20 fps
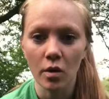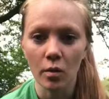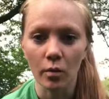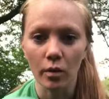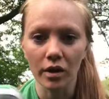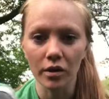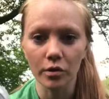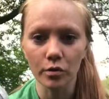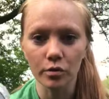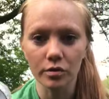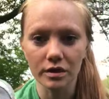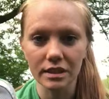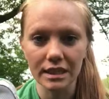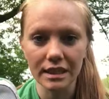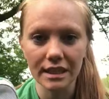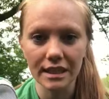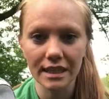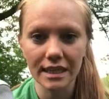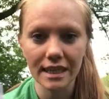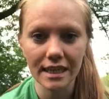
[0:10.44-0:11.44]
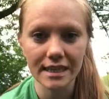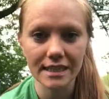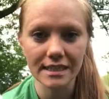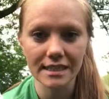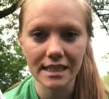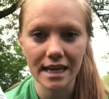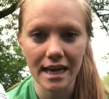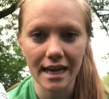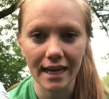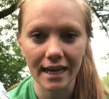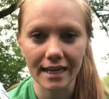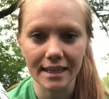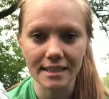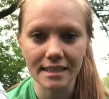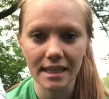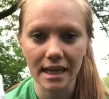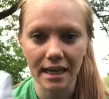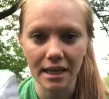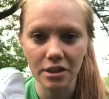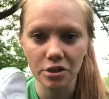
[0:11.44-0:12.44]
What you will need is a
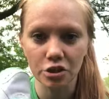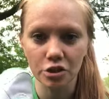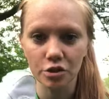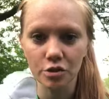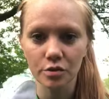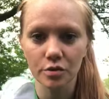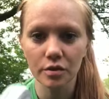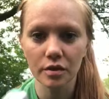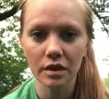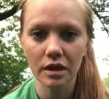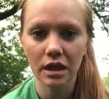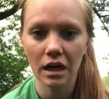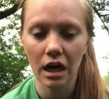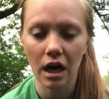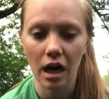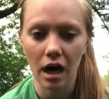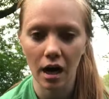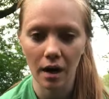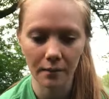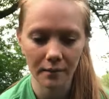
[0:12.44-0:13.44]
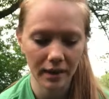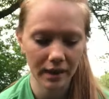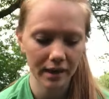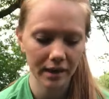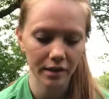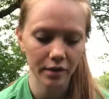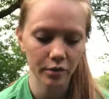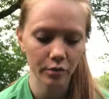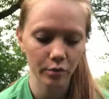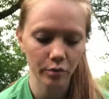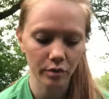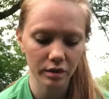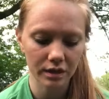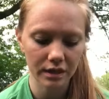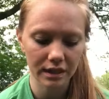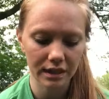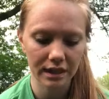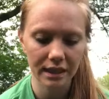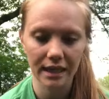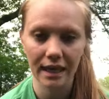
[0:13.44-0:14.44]
tennis shoe um, and you will
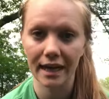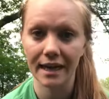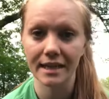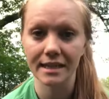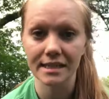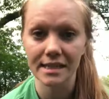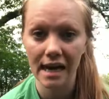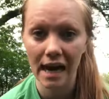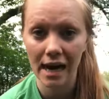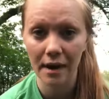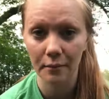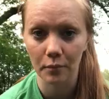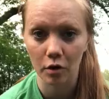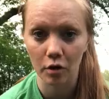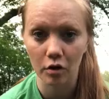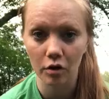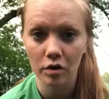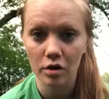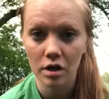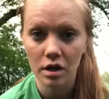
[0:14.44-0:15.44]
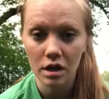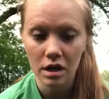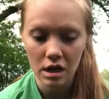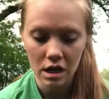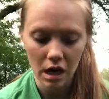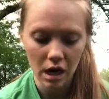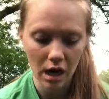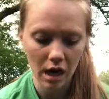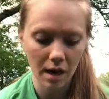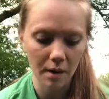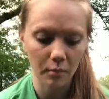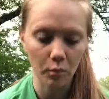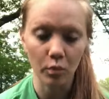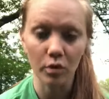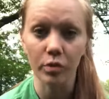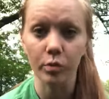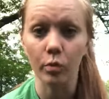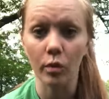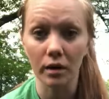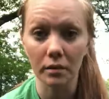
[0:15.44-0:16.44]
need a timer um,
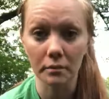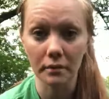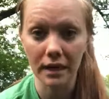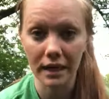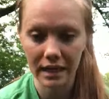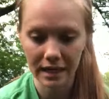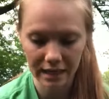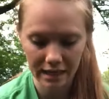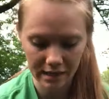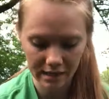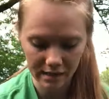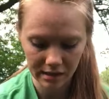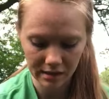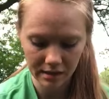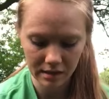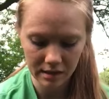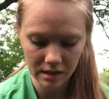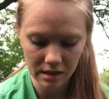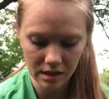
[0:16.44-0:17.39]
with one minute on it.